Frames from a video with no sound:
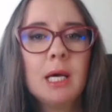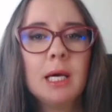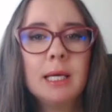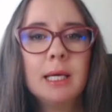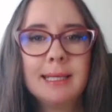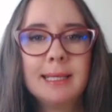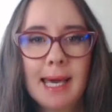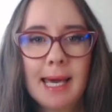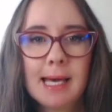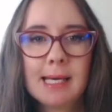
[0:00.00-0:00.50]

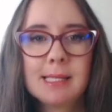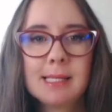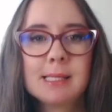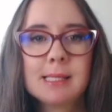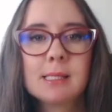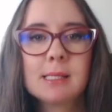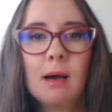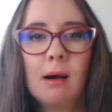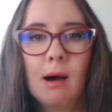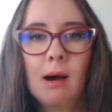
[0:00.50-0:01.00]

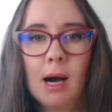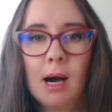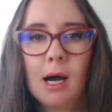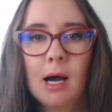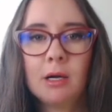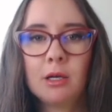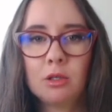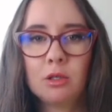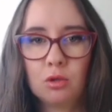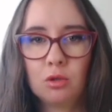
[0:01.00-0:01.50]
yes,
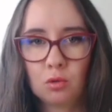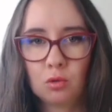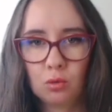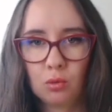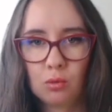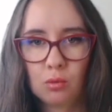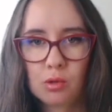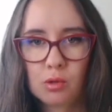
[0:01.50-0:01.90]
I do.